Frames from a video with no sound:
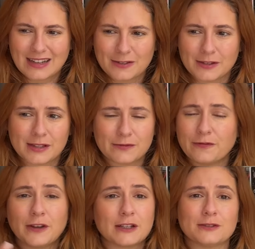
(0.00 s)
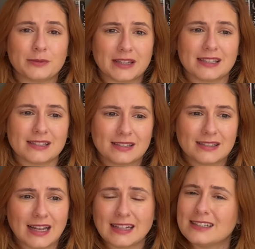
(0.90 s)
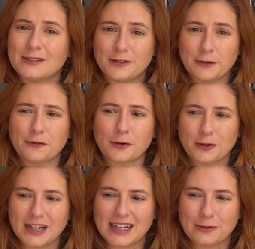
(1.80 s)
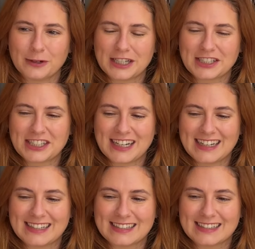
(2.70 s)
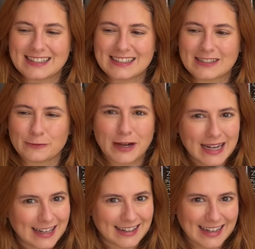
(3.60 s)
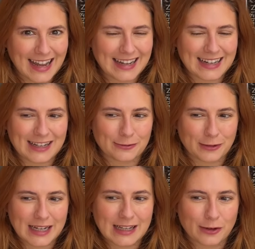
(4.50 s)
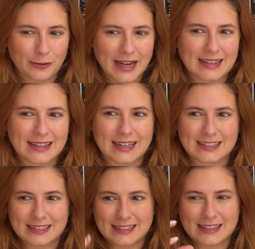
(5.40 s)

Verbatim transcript: this is filled with this sense of euphoria, which is really uncanny and really great that